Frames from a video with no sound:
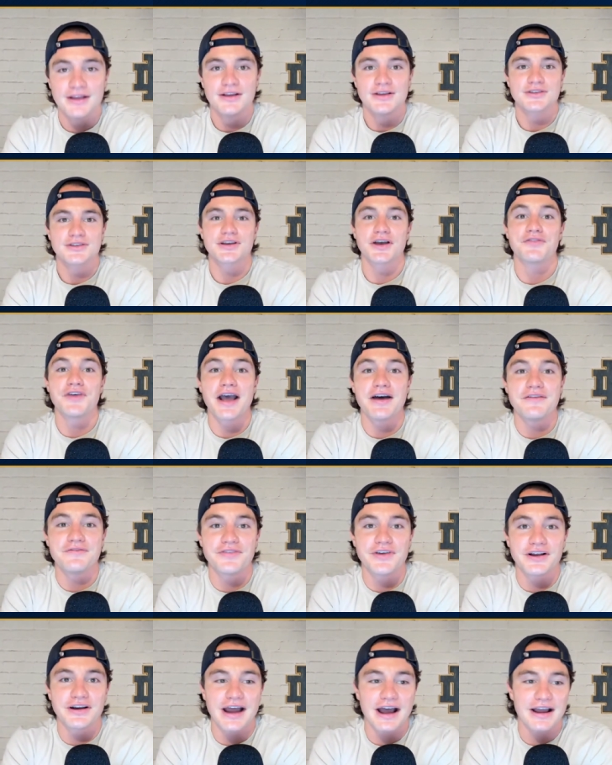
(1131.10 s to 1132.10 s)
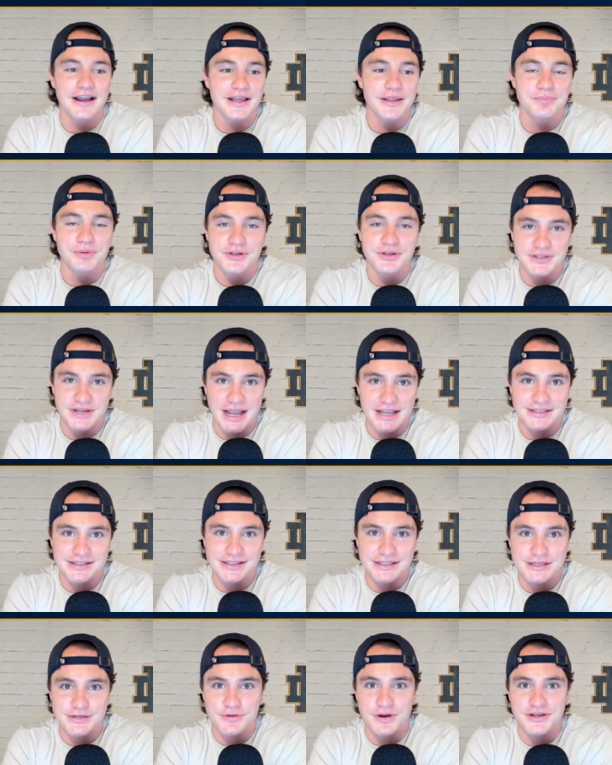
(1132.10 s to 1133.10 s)
So if you haven't figured out yet, the person
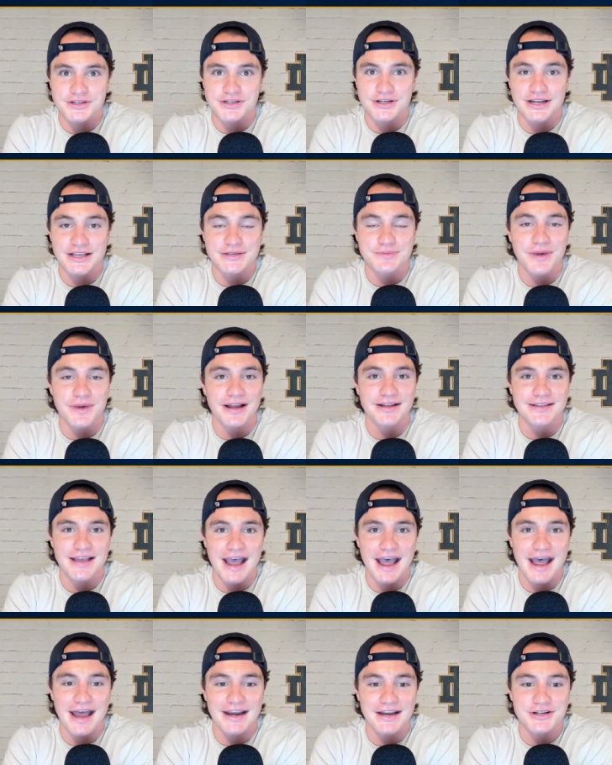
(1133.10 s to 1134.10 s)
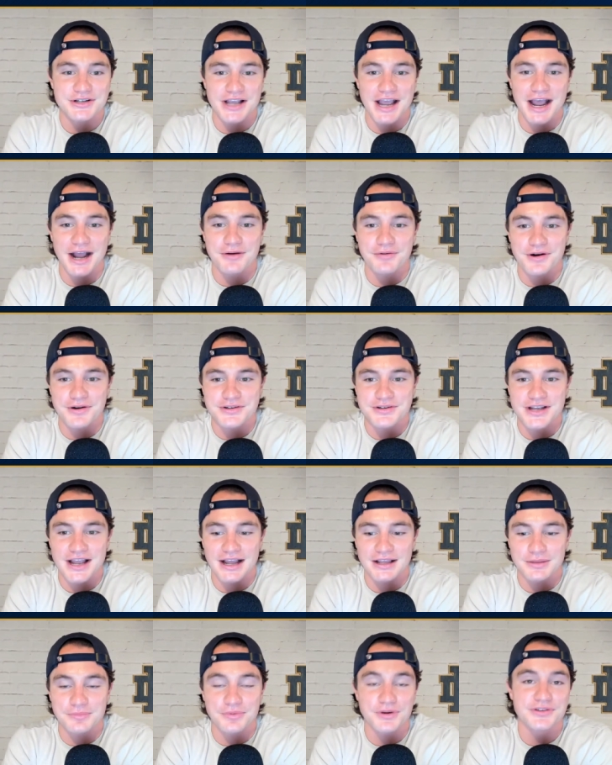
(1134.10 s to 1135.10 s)
asking this question is my dad, and Jack
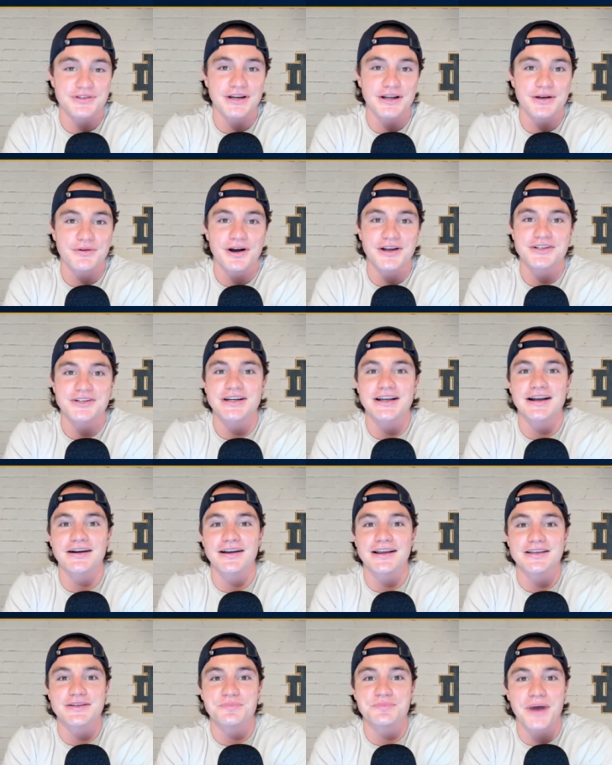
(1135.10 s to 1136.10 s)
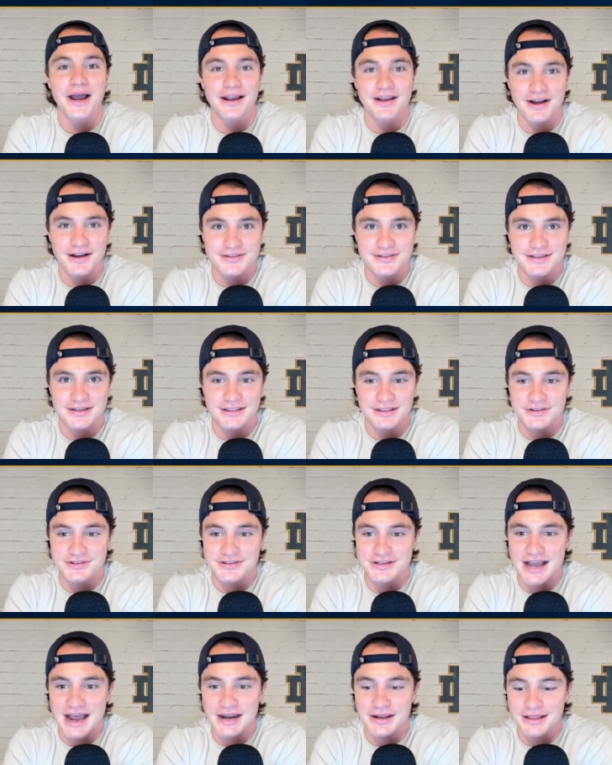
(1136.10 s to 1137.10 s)
Wojciak, the person in question here, is my cousin.
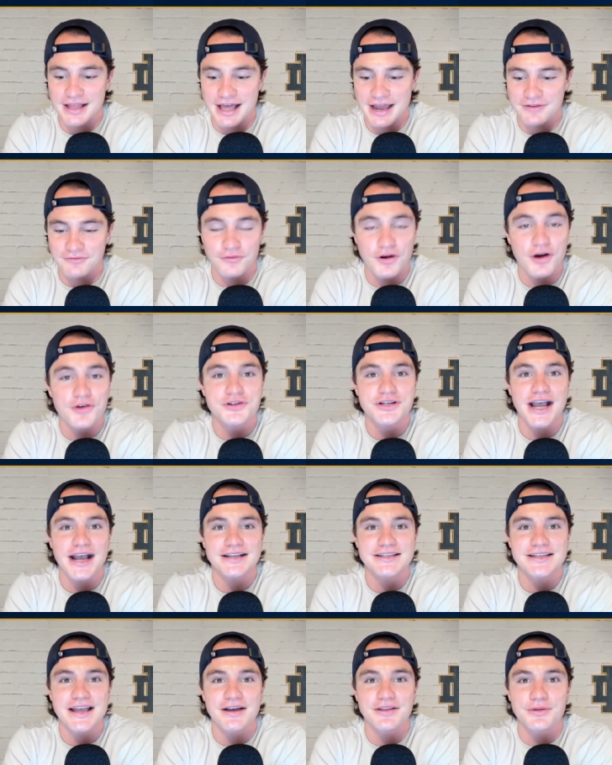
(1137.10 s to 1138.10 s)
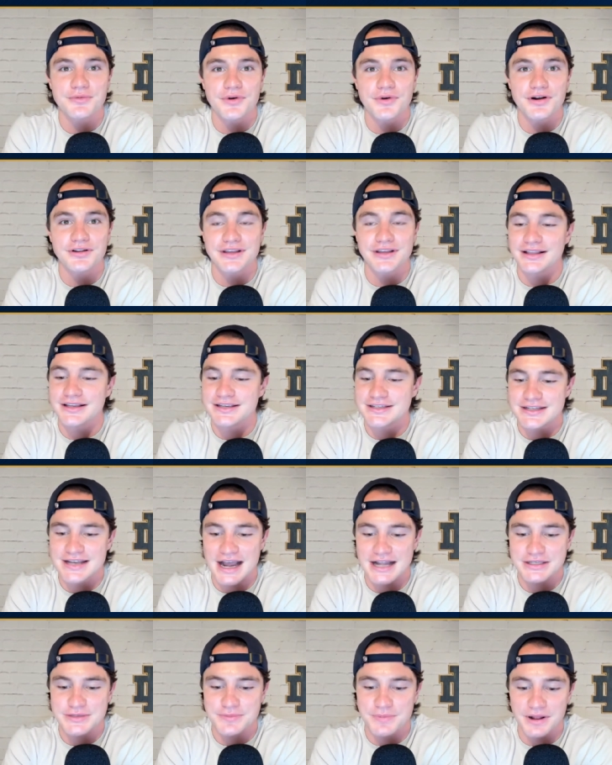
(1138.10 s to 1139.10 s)
There's not a lot of Wojciaks out in the world, at least
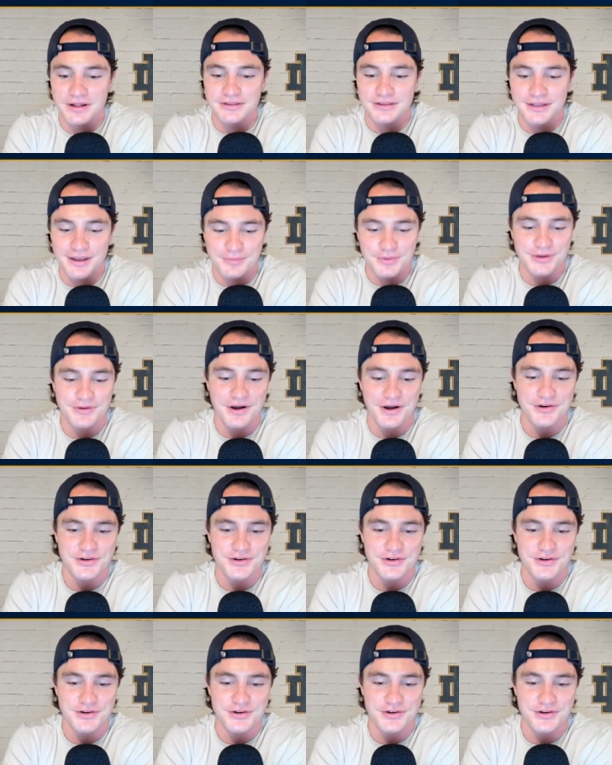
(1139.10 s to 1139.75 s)
not spelled W O